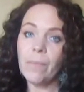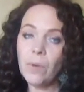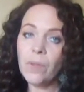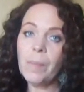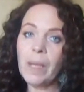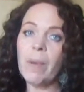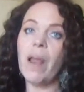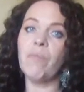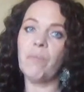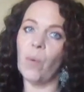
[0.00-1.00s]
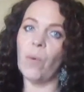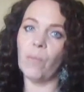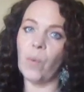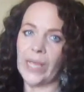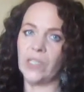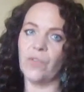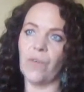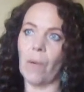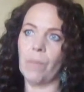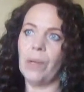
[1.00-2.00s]
from all the people I've bought wigs
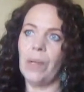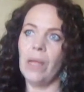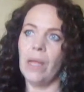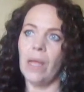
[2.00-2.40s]
from,